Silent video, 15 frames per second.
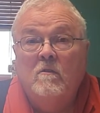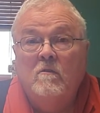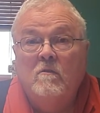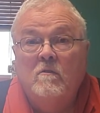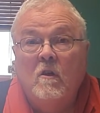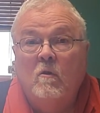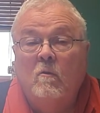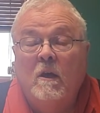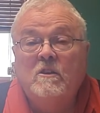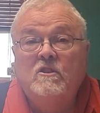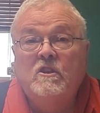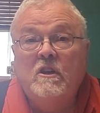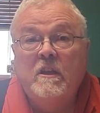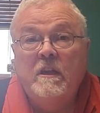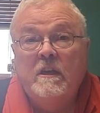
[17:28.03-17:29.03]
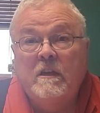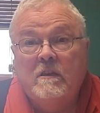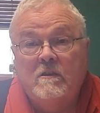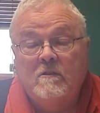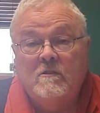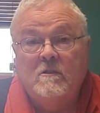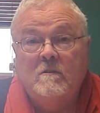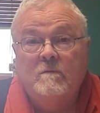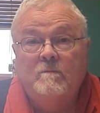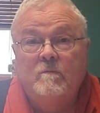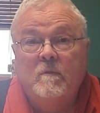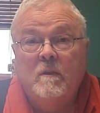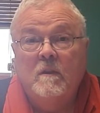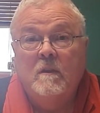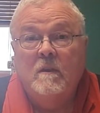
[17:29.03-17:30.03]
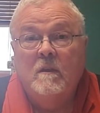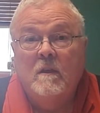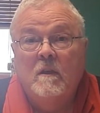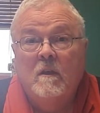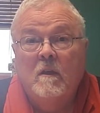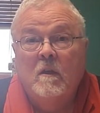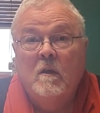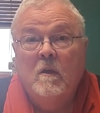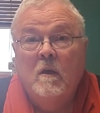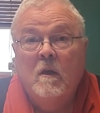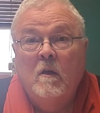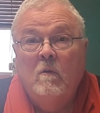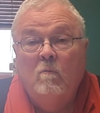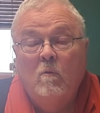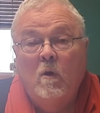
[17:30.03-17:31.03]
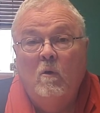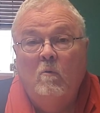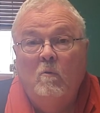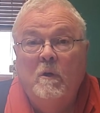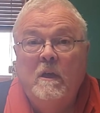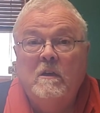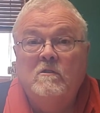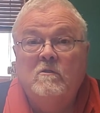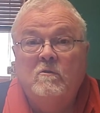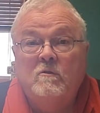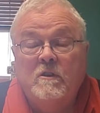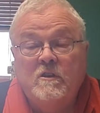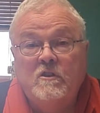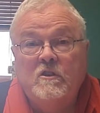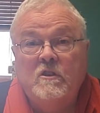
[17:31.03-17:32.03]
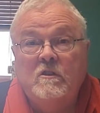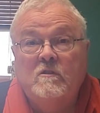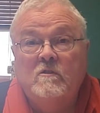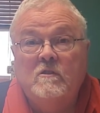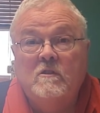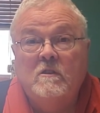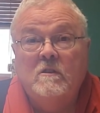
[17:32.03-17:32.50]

The question is, will we as Christians